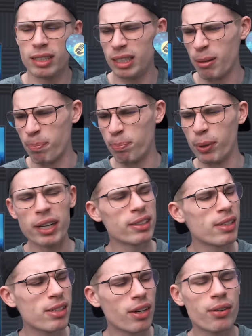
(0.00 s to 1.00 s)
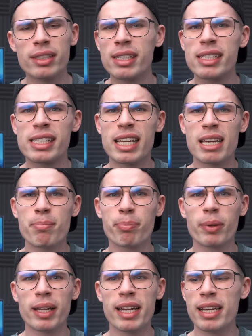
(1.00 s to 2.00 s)
The buttons are in the same
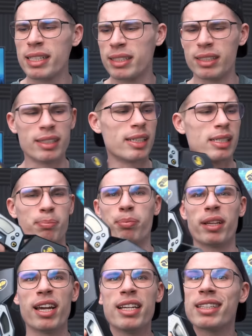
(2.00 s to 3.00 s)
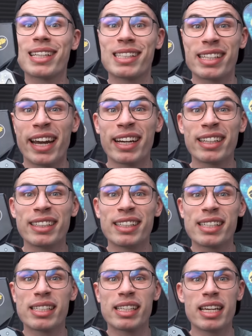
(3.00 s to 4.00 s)
place, the display is exactly
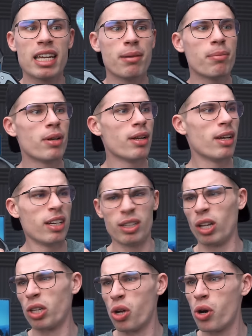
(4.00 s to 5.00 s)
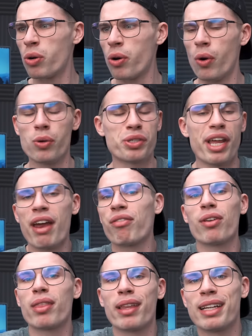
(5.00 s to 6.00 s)
the same, the logos,
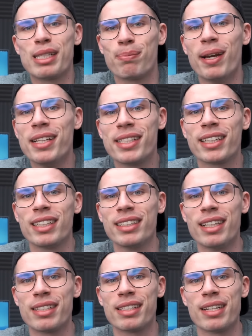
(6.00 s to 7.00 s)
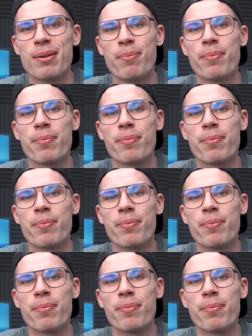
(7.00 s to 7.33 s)
everything is basically the same.